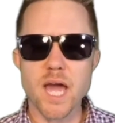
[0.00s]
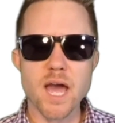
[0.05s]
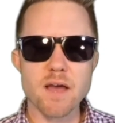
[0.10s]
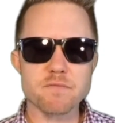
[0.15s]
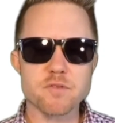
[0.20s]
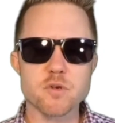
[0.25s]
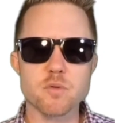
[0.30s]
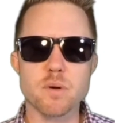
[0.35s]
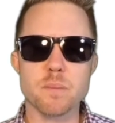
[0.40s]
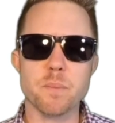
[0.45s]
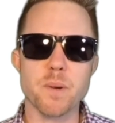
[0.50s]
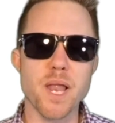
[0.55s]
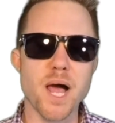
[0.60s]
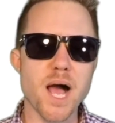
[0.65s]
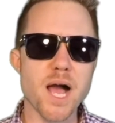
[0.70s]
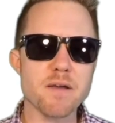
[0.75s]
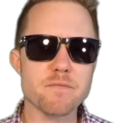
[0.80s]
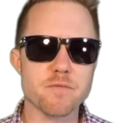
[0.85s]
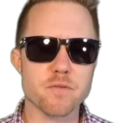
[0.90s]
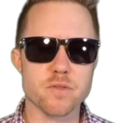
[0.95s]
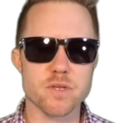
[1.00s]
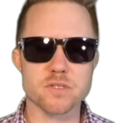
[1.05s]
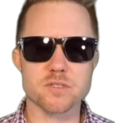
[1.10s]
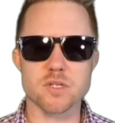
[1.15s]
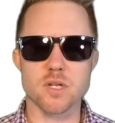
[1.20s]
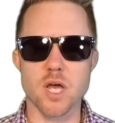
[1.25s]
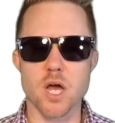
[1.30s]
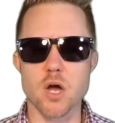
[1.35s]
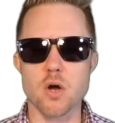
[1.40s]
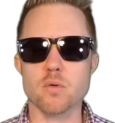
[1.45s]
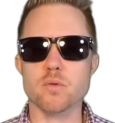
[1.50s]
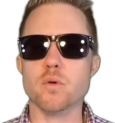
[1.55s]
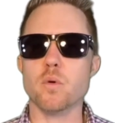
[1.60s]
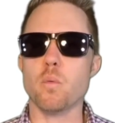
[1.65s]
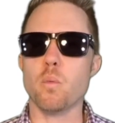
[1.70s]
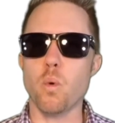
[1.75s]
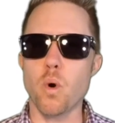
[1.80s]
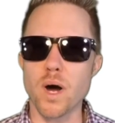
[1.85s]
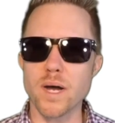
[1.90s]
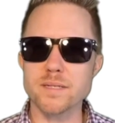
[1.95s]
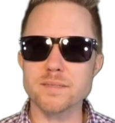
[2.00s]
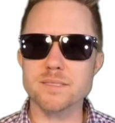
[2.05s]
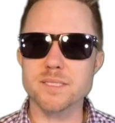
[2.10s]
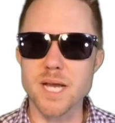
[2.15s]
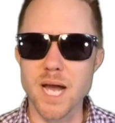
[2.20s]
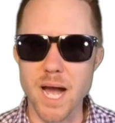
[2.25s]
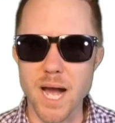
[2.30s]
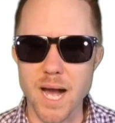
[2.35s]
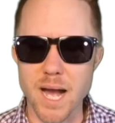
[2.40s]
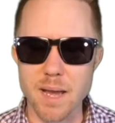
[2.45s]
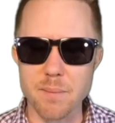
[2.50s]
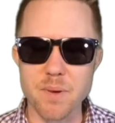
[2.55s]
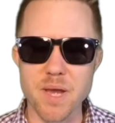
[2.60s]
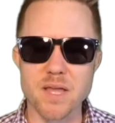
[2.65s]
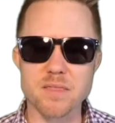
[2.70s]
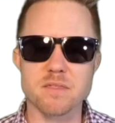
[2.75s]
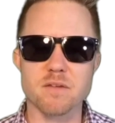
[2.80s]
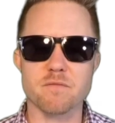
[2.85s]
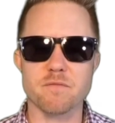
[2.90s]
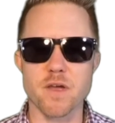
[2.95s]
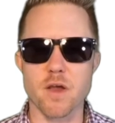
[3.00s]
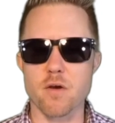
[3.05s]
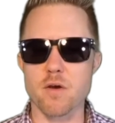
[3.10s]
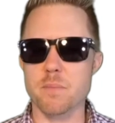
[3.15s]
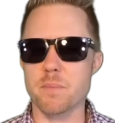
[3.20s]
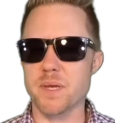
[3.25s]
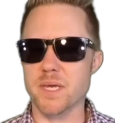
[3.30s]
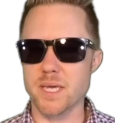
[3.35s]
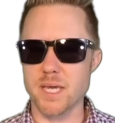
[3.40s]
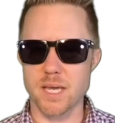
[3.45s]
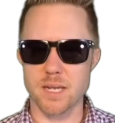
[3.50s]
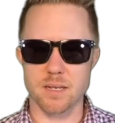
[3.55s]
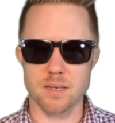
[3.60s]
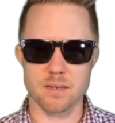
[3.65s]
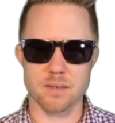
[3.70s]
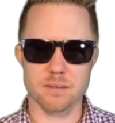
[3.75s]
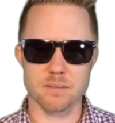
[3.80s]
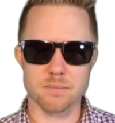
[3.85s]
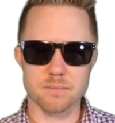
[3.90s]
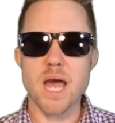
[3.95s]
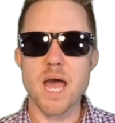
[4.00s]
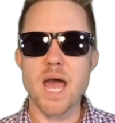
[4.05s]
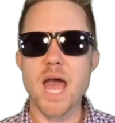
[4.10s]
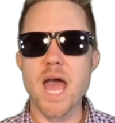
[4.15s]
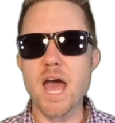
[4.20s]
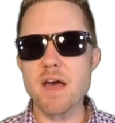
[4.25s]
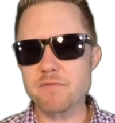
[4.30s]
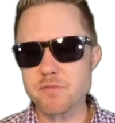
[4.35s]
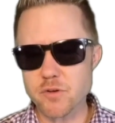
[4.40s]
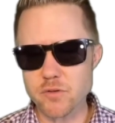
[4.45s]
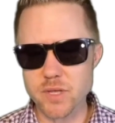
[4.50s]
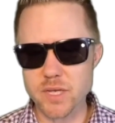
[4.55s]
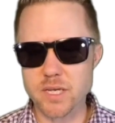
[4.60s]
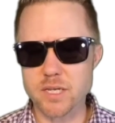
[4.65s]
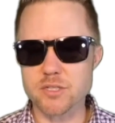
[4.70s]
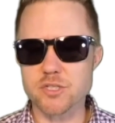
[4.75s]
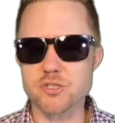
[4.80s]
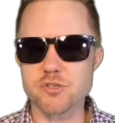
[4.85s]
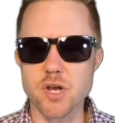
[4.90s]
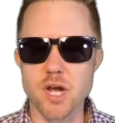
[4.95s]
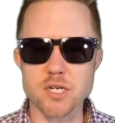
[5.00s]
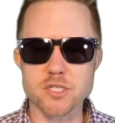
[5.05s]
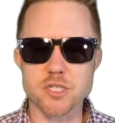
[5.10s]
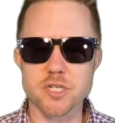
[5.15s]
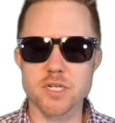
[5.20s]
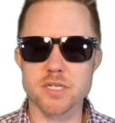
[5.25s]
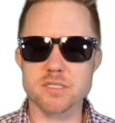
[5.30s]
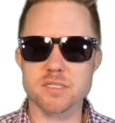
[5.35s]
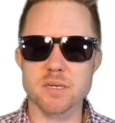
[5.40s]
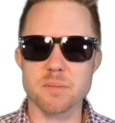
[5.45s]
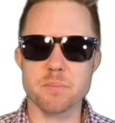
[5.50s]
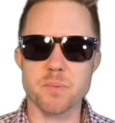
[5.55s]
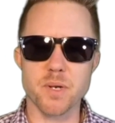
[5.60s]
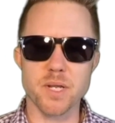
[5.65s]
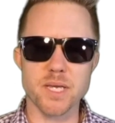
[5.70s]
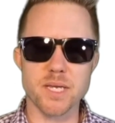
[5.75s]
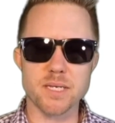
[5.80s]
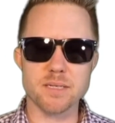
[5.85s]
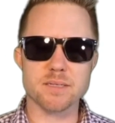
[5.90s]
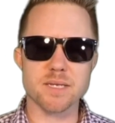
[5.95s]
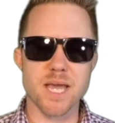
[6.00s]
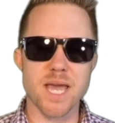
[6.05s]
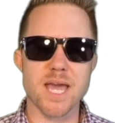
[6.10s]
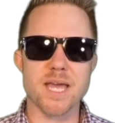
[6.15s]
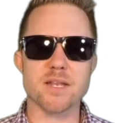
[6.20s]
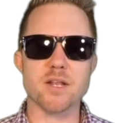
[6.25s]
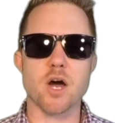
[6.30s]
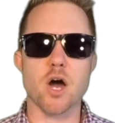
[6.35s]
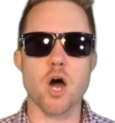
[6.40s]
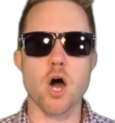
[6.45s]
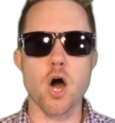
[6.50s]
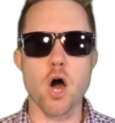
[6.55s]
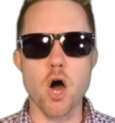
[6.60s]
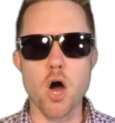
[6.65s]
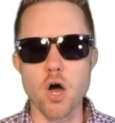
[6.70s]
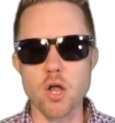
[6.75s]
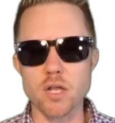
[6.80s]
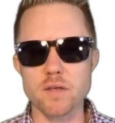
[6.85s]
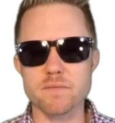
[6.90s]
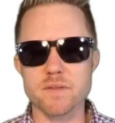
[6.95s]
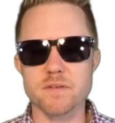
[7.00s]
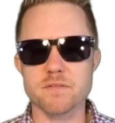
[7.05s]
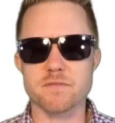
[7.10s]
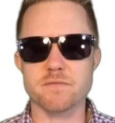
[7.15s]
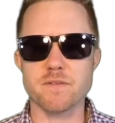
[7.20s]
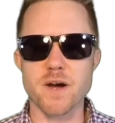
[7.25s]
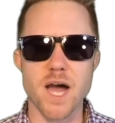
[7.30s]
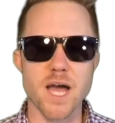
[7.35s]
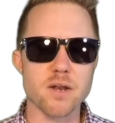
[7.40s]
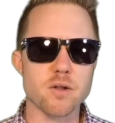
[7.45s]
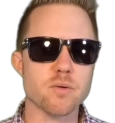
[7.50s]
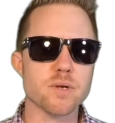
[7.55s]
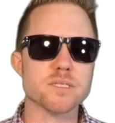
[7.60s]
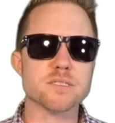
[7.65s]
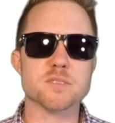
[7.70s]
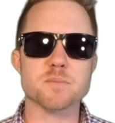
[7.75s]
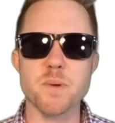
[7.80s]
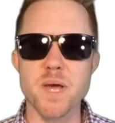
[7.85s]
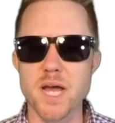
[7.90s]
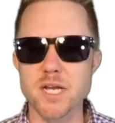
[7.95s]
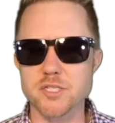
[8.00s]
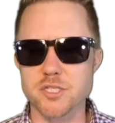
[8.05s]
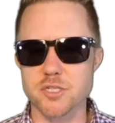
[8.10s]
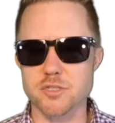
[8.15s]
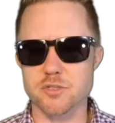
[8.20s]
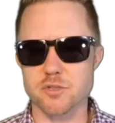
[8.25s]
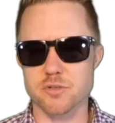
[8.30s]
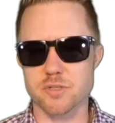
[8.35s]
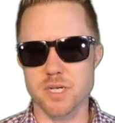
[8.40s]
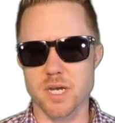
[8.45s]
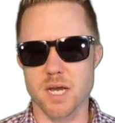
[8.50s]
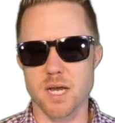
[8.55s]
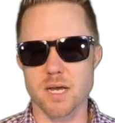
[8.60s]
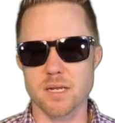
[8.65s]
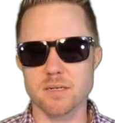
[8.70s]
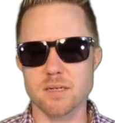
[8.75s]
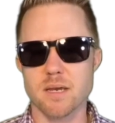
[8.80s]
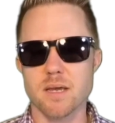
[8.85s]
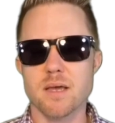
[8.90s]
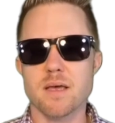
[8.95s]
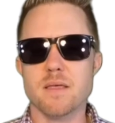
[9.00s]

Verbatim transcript: have to apply for this loan one time at the very beginning. After the construction is complete and all of the final inspections are done,